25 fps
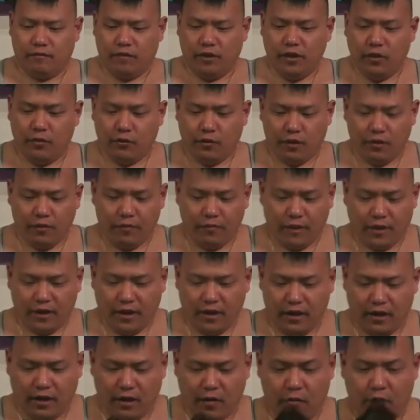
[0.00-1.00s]
really well
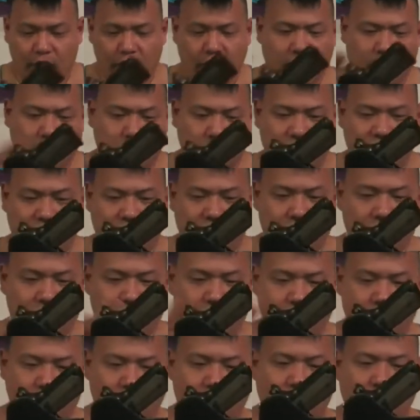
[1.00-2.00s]
made. I want a carbon
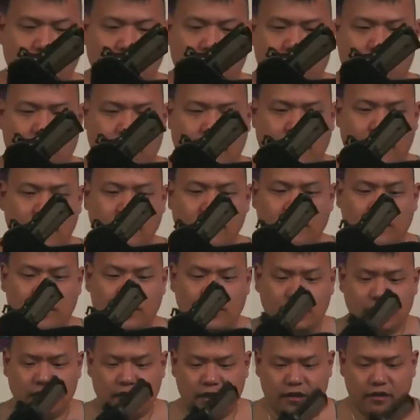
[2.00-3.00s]
fiber look on the
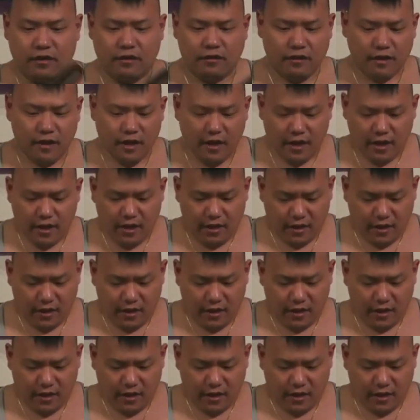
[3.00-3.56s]
outside shell,